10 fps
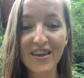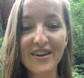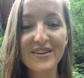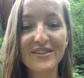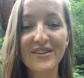
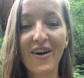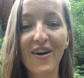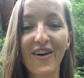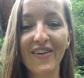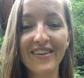
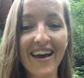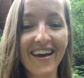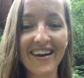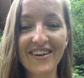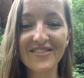So
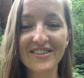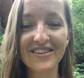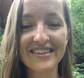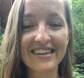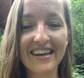yeah, I'm so
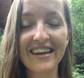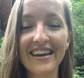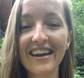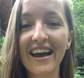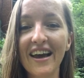
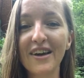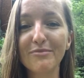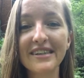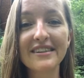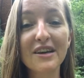excited, and
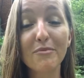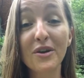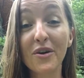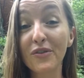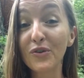please let me
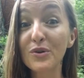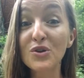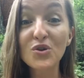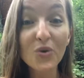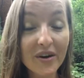know if you
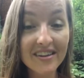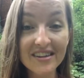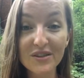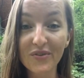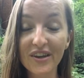enjoyed
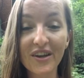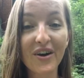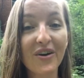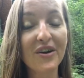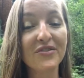this
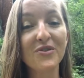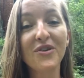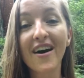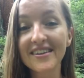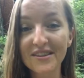video, if you
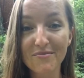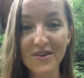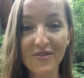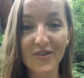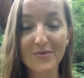got
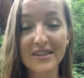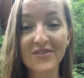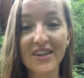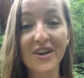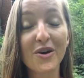something from this
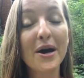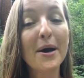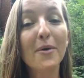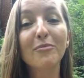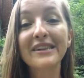video.
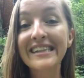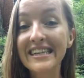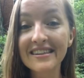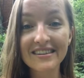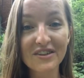
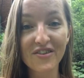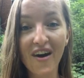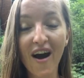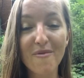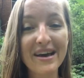Please leave a
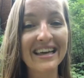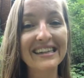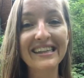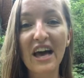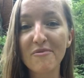
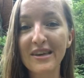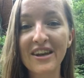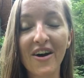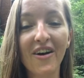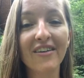comment, let me
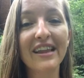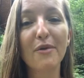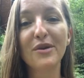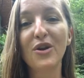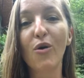know
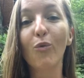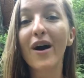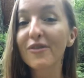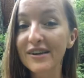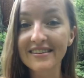
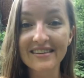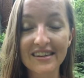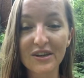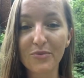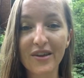what
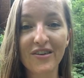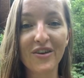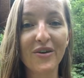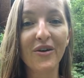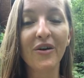resonated with
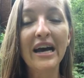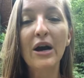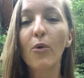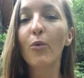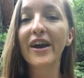you,
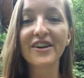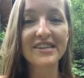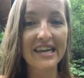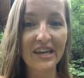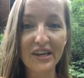what you're
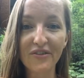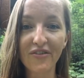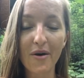taking from